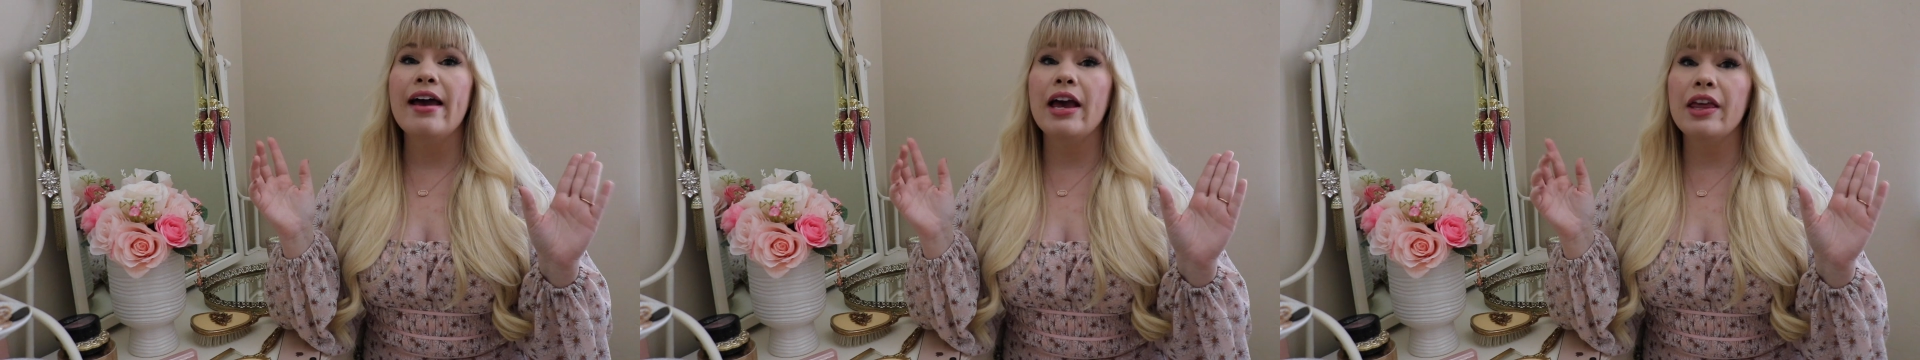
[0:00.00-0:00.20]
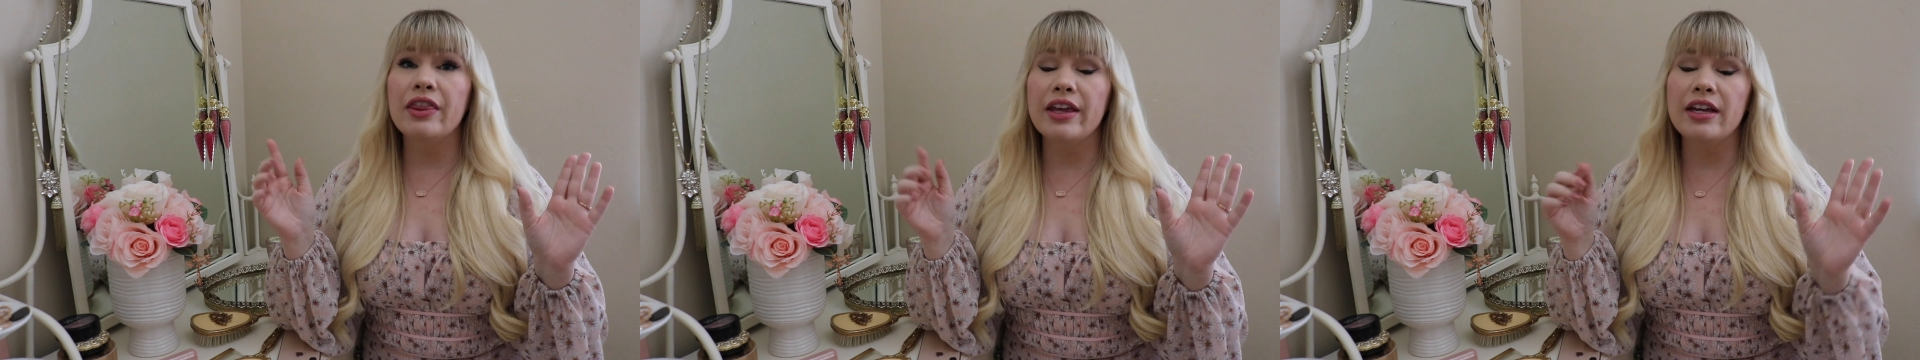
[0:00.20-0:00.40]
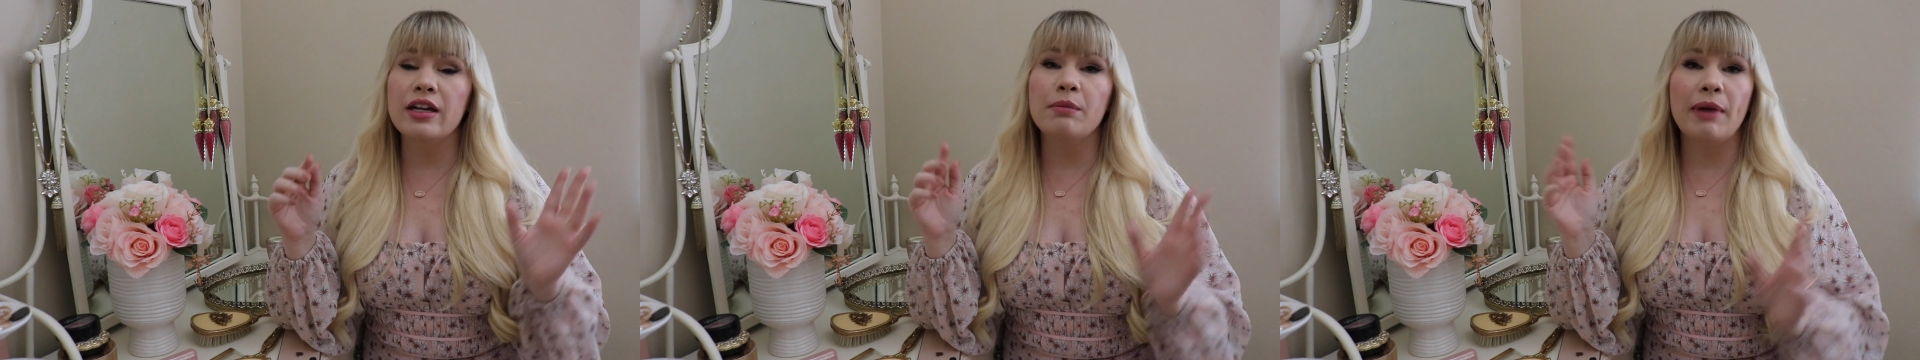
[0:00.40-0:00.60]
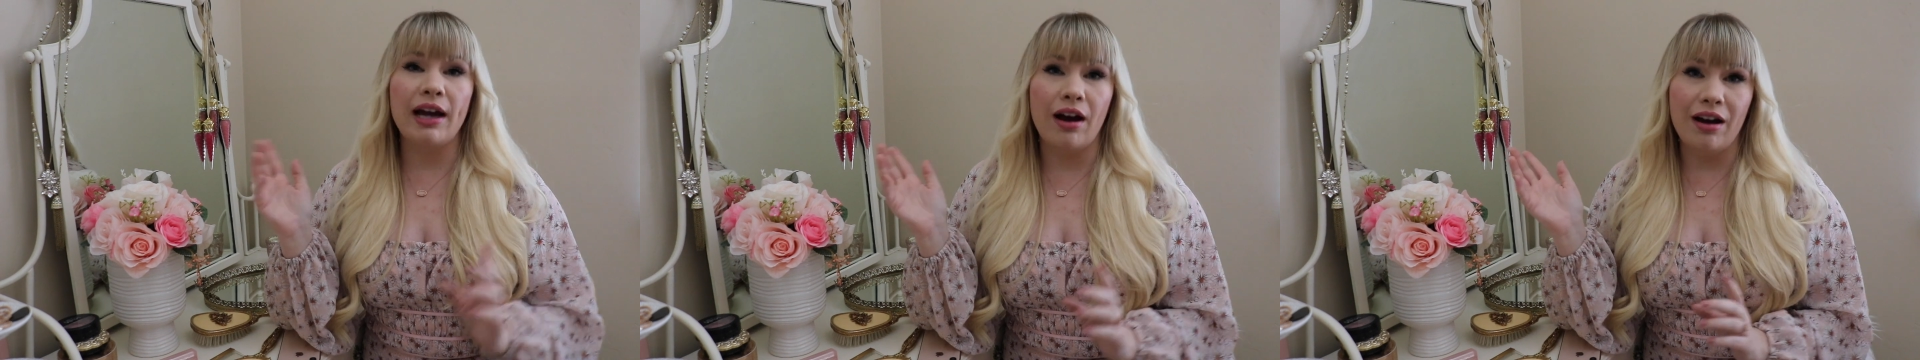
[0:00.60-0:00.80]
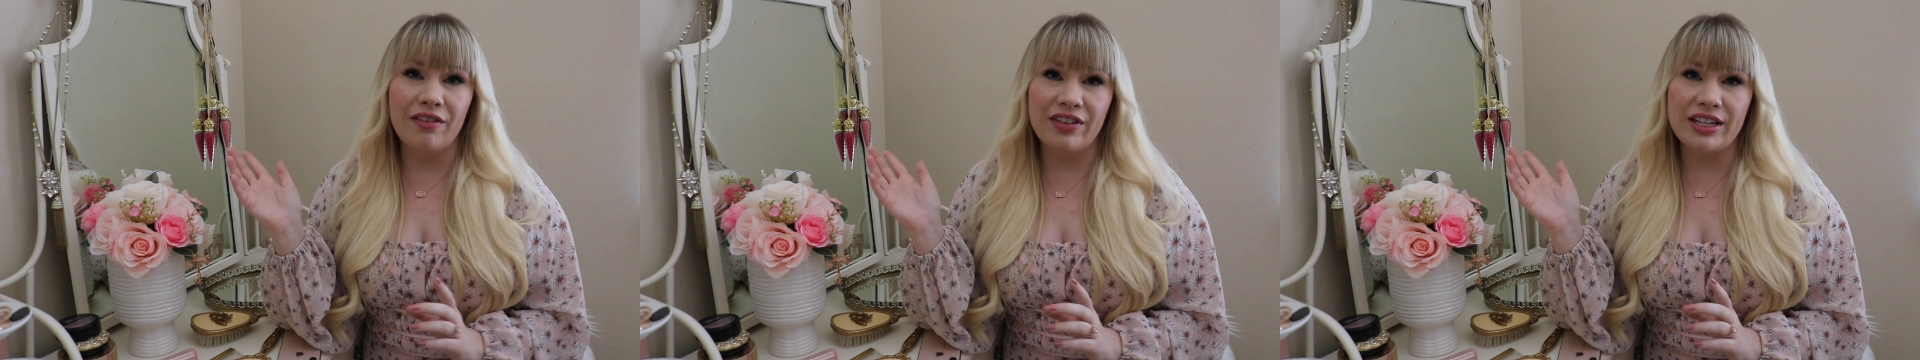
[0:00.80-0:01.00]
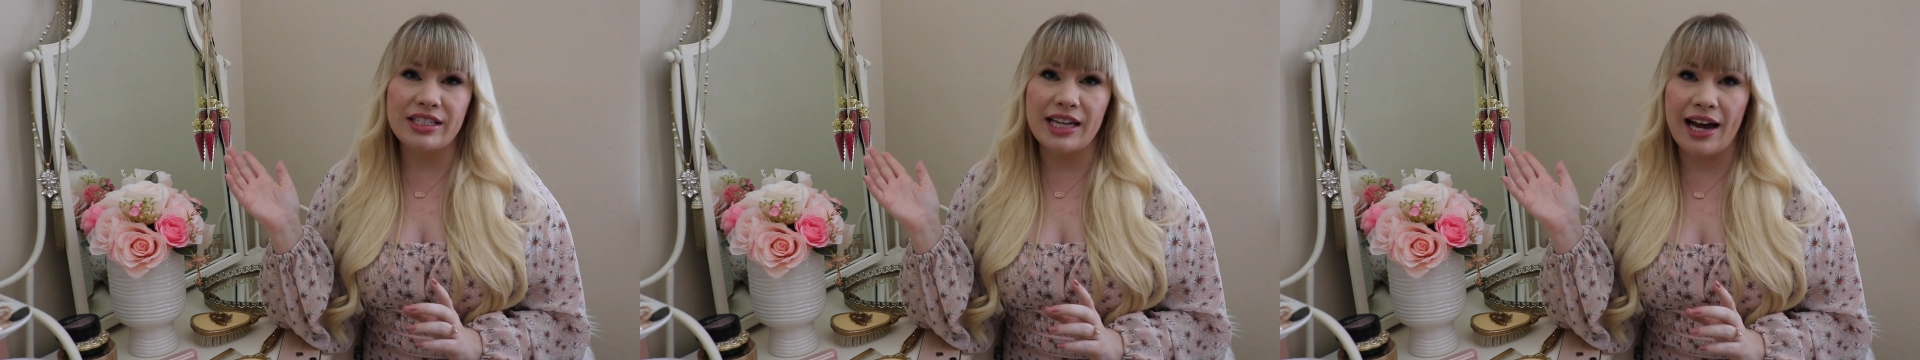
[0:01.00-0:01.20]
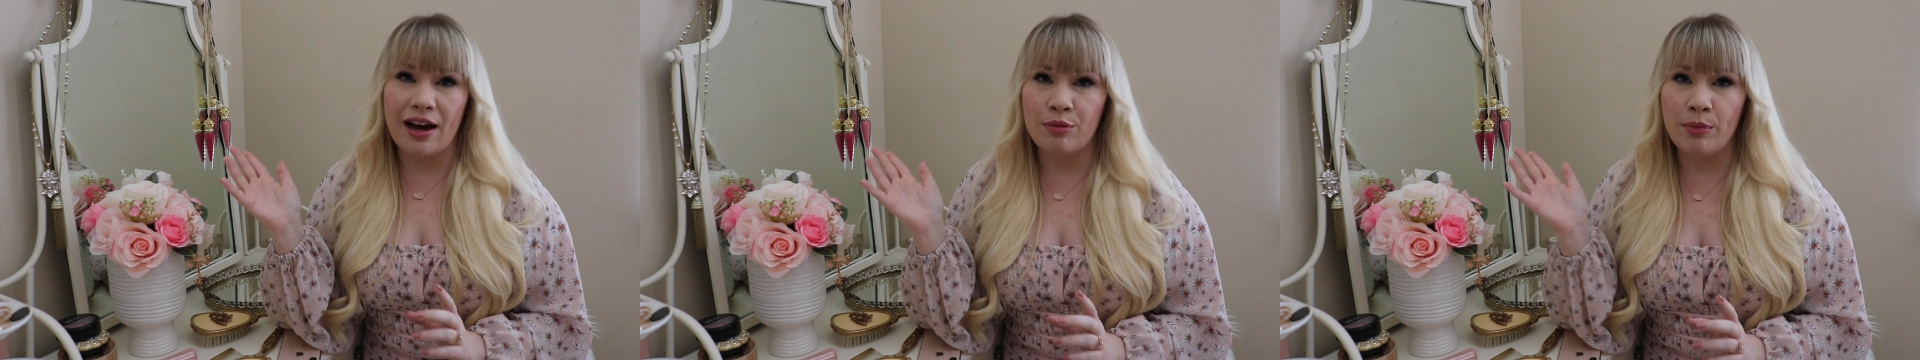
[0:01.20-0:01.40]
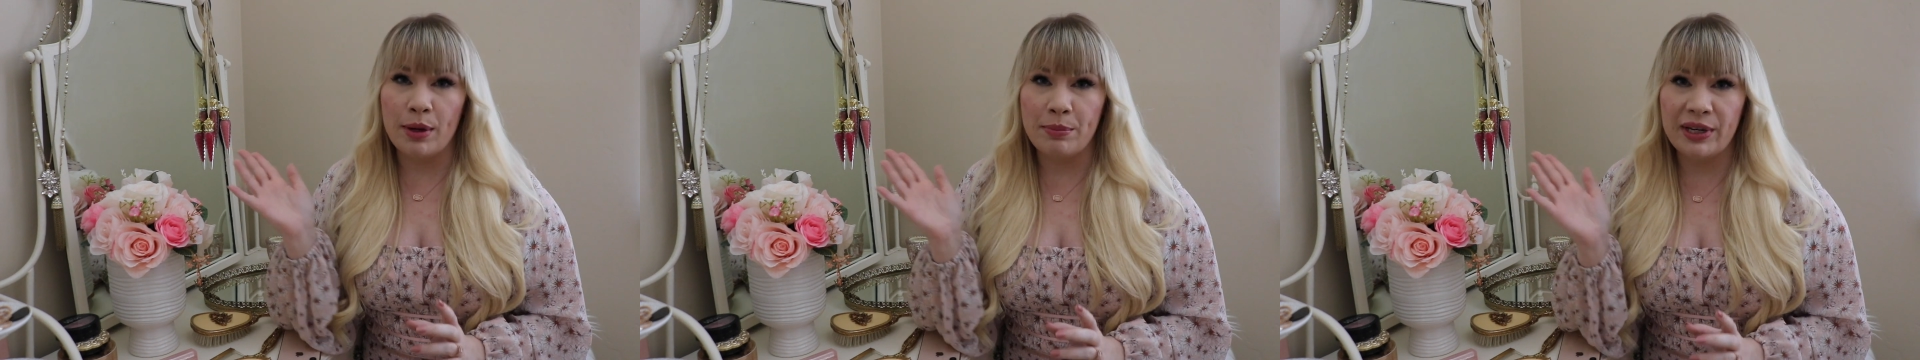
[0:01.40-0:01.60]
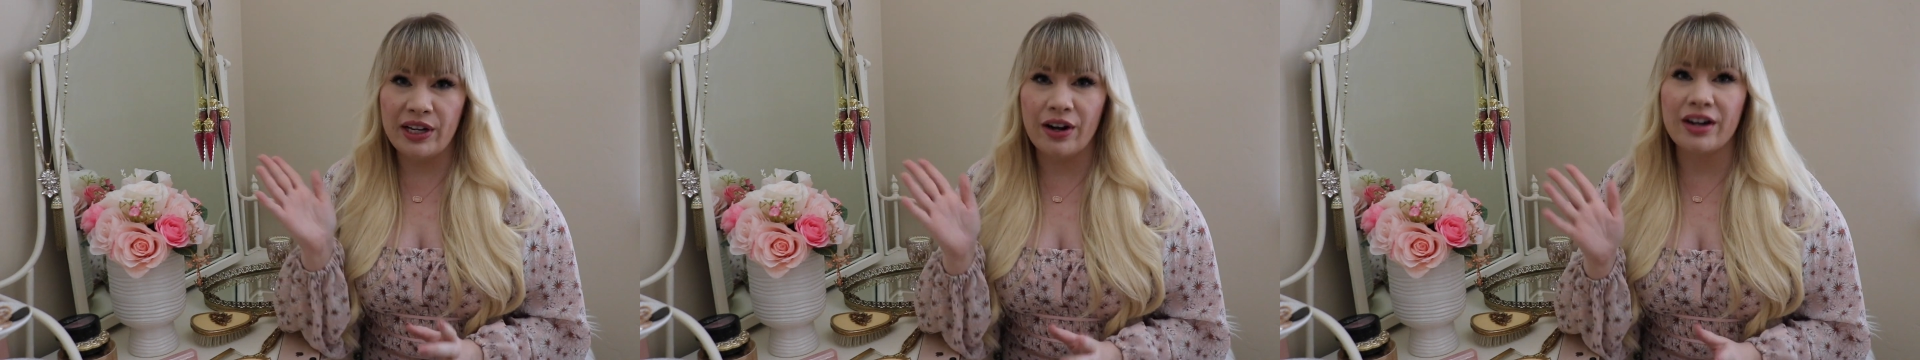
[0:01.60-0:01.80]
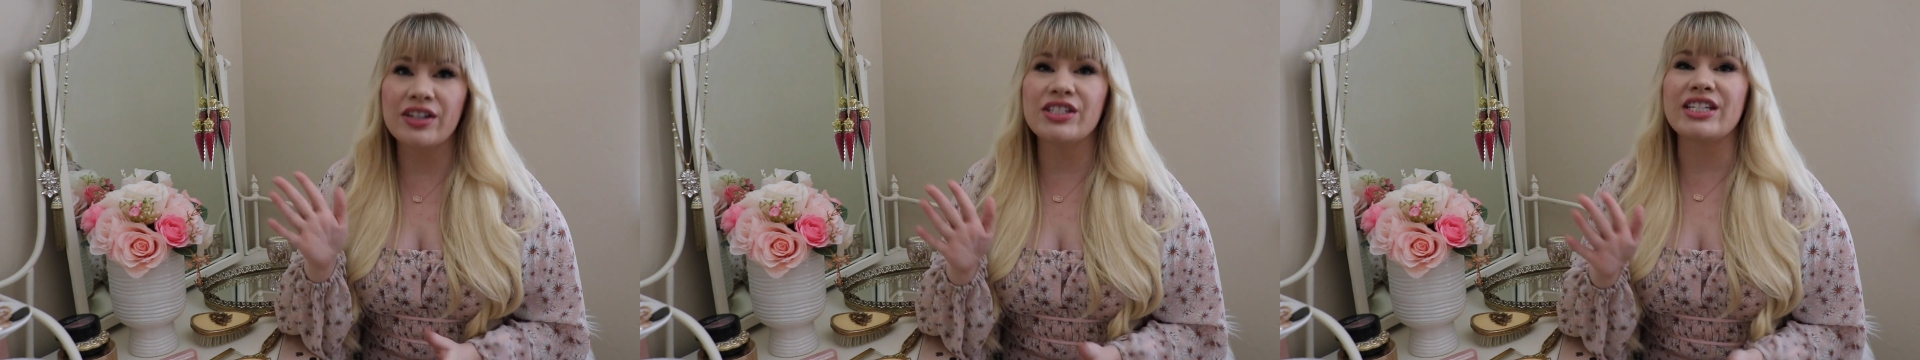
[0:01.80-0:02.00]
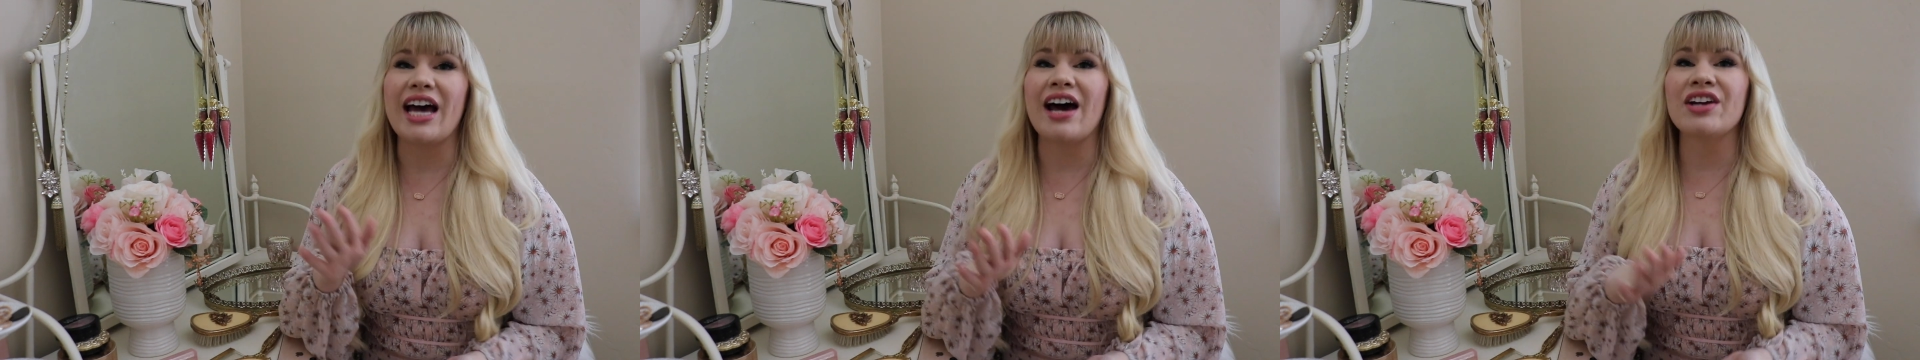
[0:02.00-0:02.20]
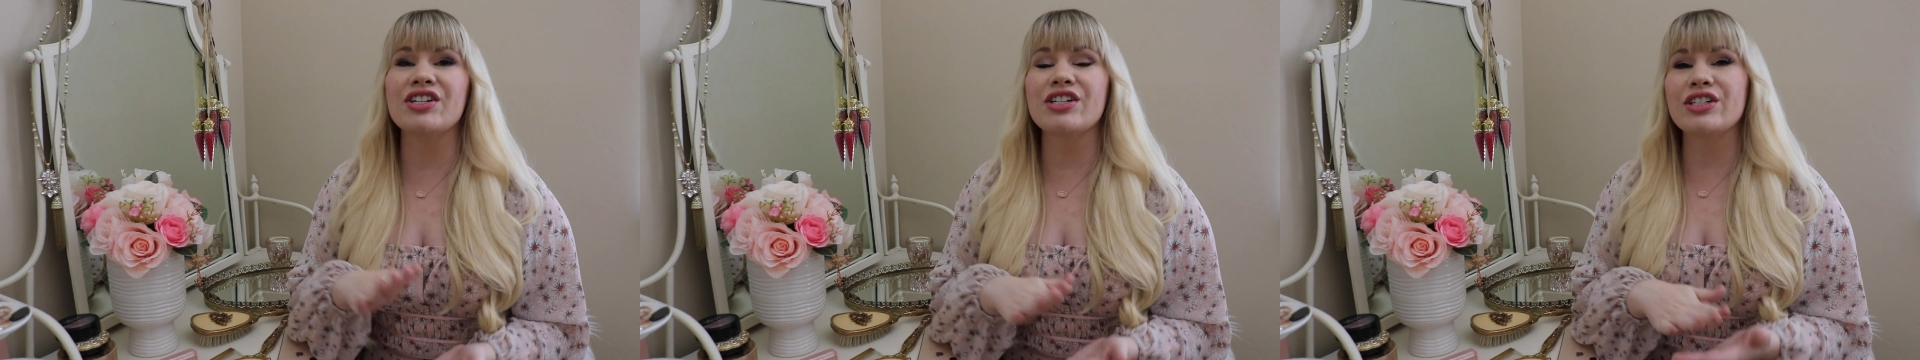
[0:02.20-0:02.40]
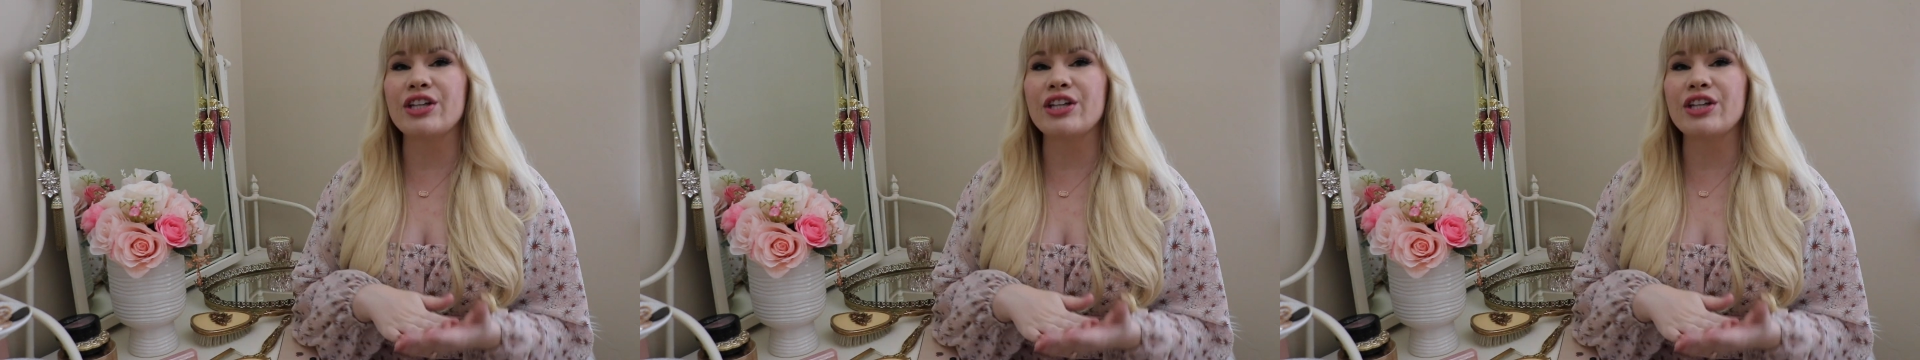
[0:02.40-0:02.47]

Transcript: And then in my office I have my PR stash.